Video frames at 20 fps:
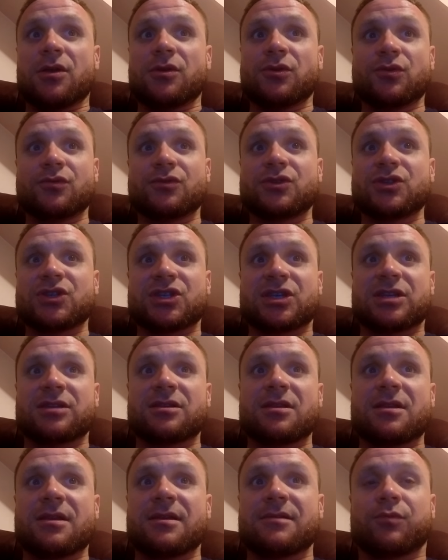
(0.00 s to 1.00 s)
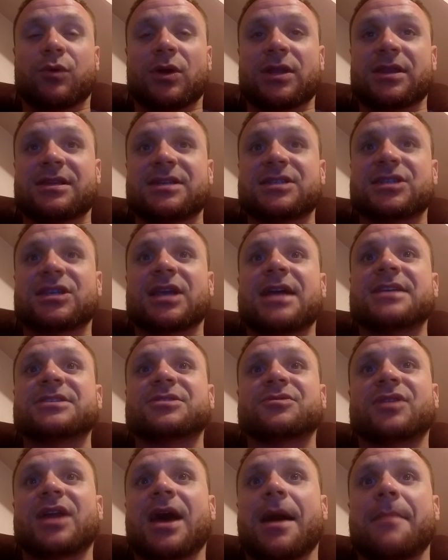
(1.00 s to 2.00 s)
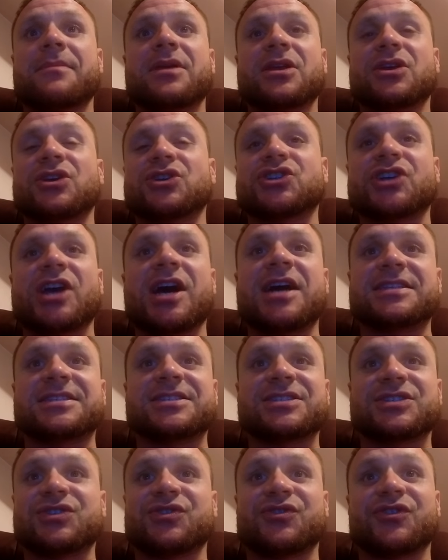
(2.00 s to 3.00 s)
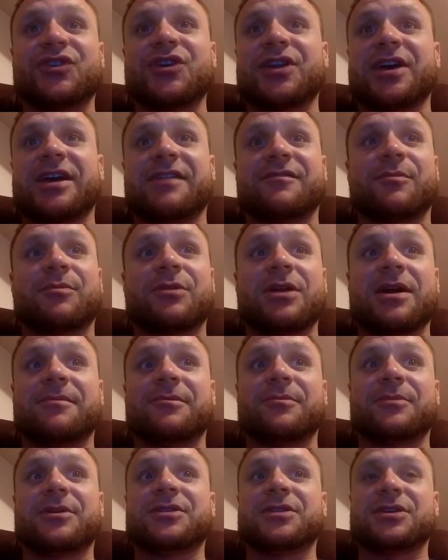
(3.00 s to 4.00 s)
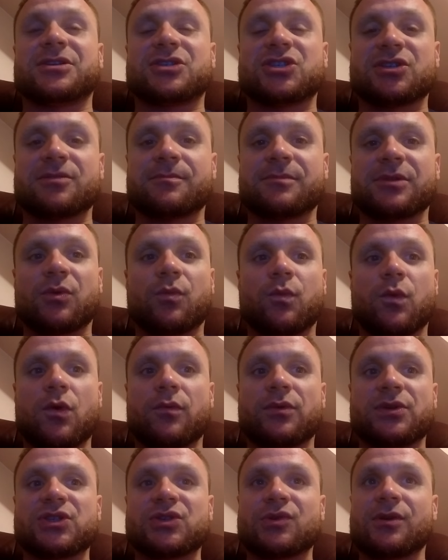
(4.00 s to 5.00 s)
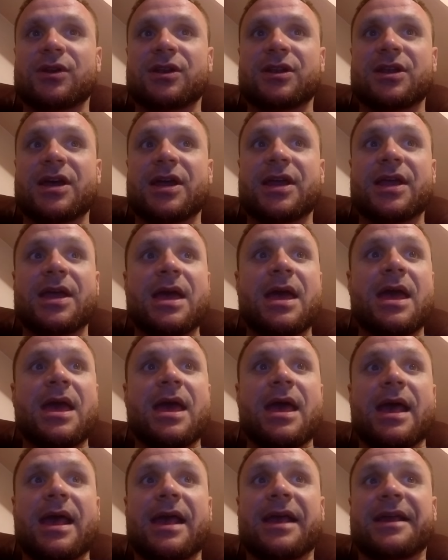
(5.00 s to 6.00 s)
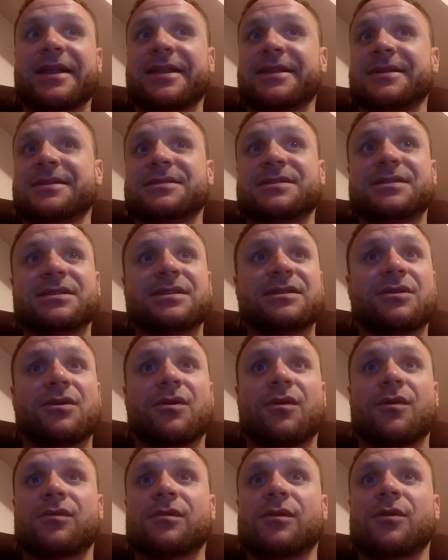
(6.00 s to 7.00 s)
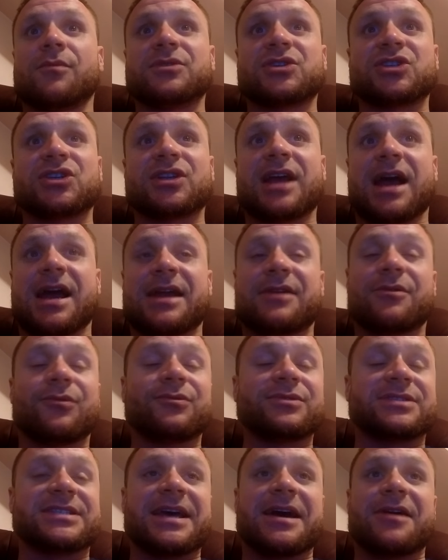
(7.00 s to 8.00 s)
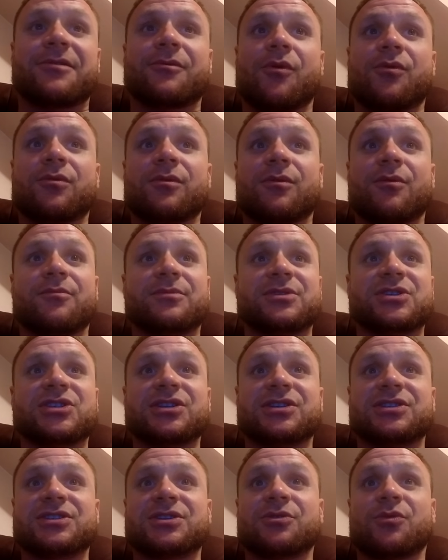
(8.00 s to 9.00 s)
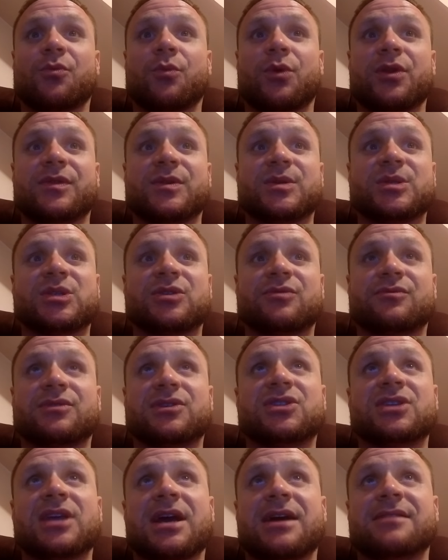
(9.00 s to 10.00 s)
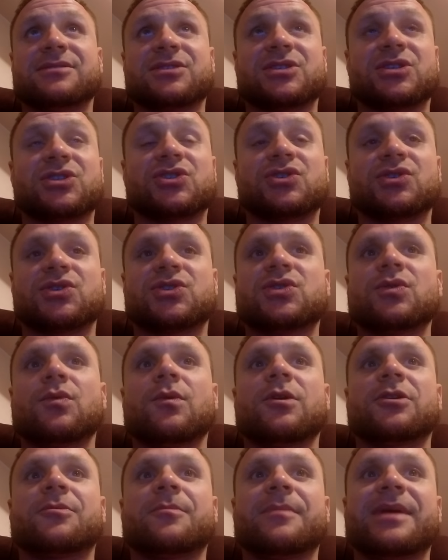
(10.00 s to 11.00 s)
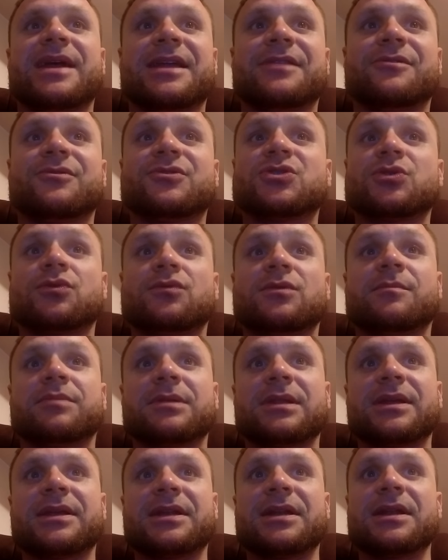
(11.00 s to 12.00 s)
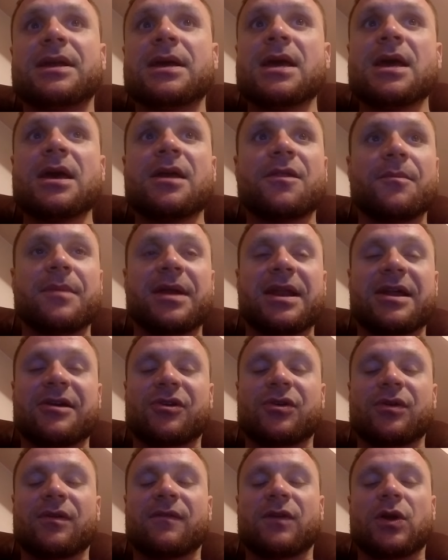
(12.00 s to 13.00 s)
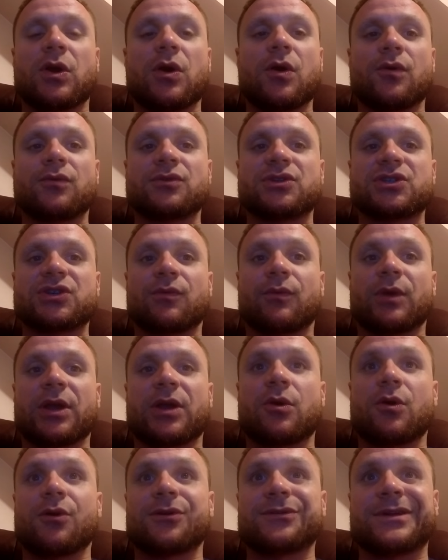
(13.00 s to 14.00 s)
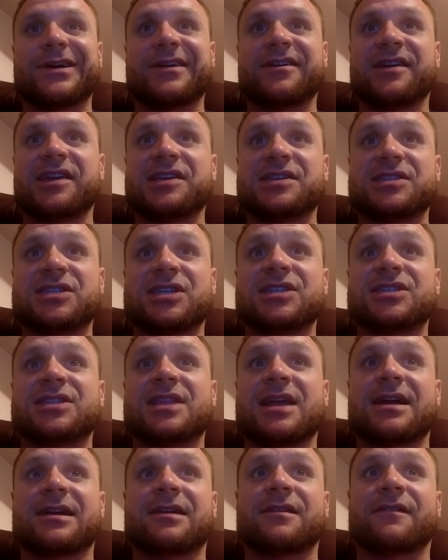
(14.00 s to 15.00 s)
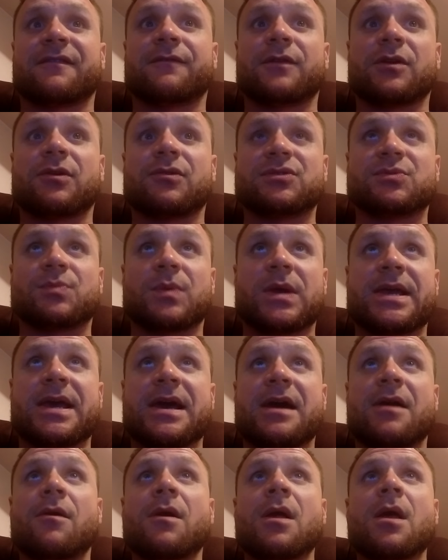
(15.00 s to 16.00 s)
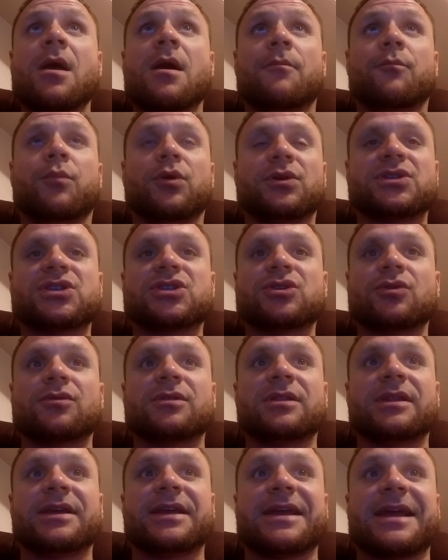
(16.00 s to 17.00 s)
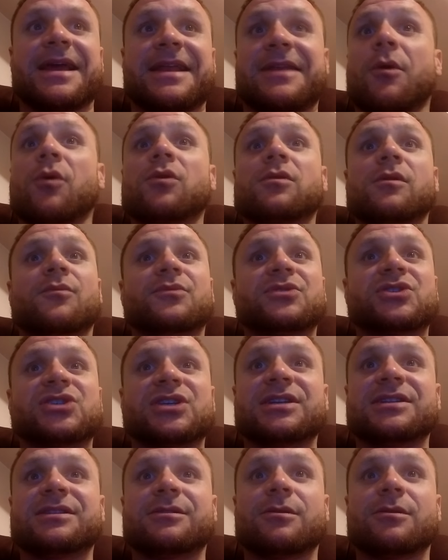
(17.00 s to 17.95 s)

you just when these guys are not making shots, you're going to have a problem. And that's simply what we saw today. And Oklahoma City, I don't doubt Oklahoma City's going to win this series. Dallas is just too undermanned. They're too depleted. No matter how good of a coach Rick Carlisle is, he's not going to figure his way out. But certainly, and Oklahoma City